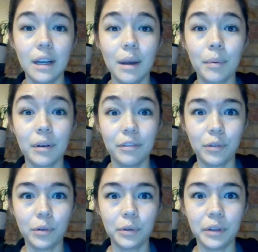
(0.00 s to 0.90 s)
a number of
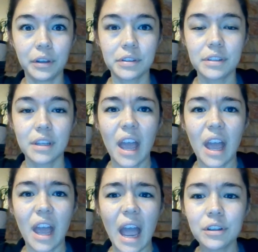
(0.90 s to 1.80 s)
folders.
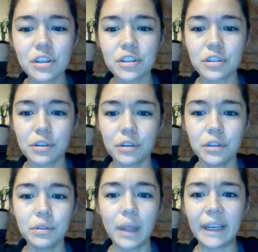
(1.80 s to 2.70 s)
I want to just show
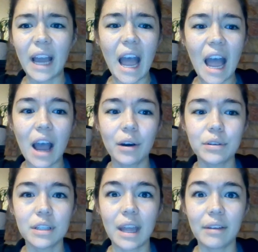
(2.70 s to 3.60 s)
you how
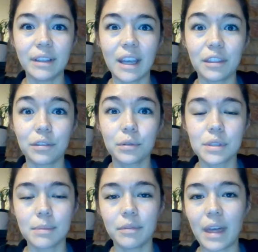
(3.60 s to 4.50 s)
to navigate through
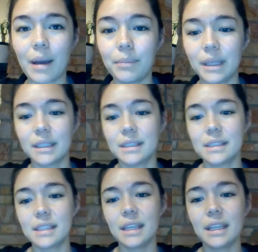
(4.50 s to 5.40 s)
some of that
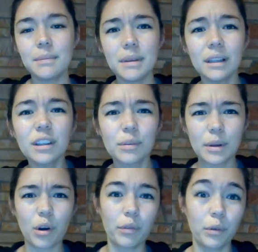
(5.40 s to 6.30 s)
because it can be a little
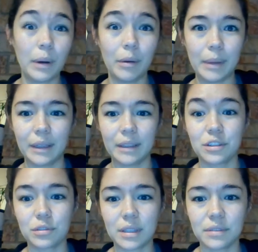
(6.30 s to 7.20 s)
bit overwhelming
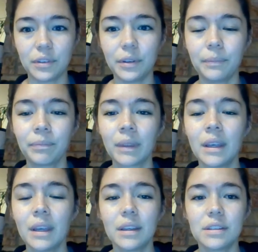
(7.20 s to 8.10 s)
and stressful.
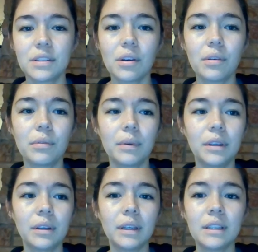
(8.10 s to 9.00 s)
So
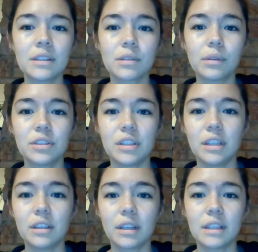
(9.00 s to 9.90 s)
when you're in
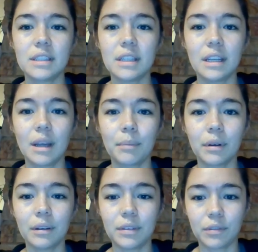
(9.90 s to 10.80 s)
Schoology, you're going to see a number
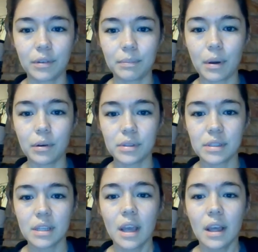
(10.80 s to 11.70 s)
of different
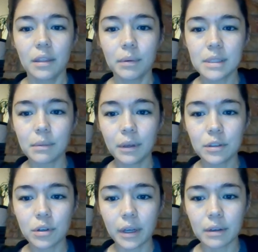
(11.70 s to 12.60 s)
posts. The ones I want to
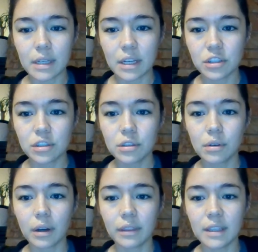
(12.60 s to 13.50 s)
draw your attention
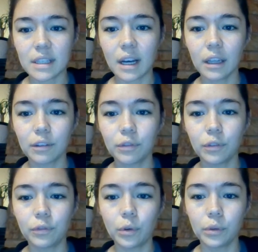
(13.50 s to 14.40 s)
to are these colorful
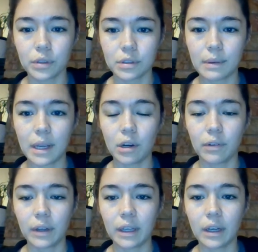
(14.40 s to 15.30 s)
folders right
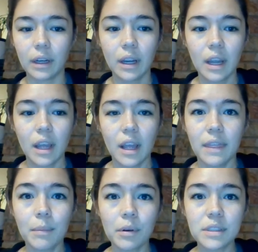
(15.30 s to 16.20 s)
over here.
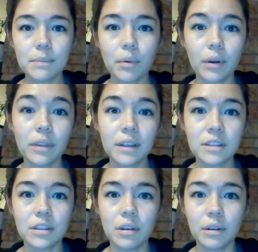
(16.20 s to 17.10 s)
The most important thing
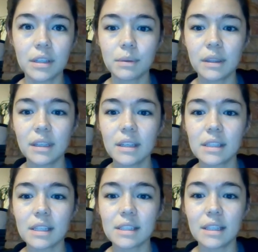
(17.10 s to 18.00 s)
to notice with
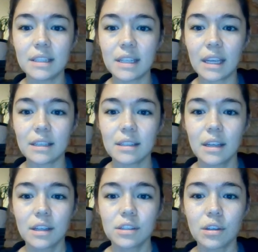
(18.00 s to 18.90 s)
these is the date.
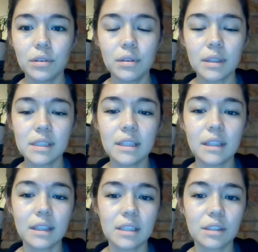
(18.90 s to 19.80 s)
So you can see
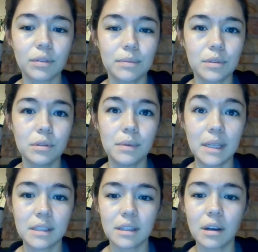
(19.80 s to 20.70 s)
that this is from 2
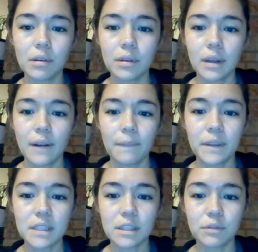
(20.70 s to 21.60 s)
weeks ago,
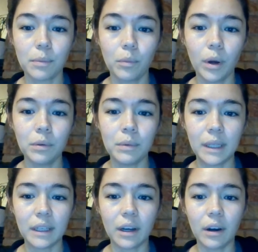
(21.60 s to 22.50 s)
this is from 1
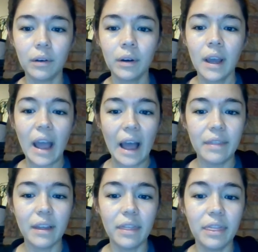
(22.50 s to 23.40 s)
week ago,
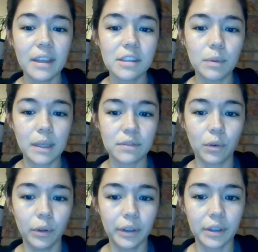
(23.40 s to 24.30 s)
and then this week's
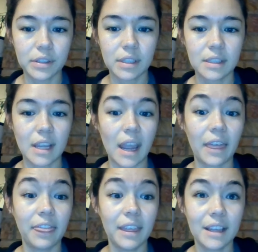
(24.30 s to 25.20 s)
folders
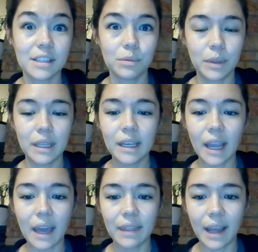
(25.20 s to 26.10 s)
say this
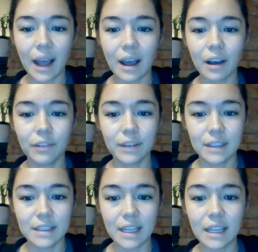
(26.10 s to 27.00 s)
week, and they have
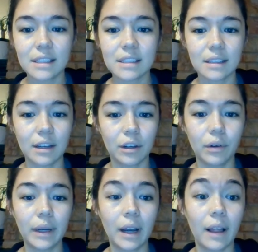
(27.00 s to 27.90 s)
the dates that are
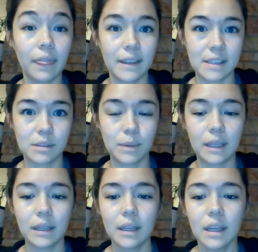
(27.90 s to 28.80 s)
going on this week.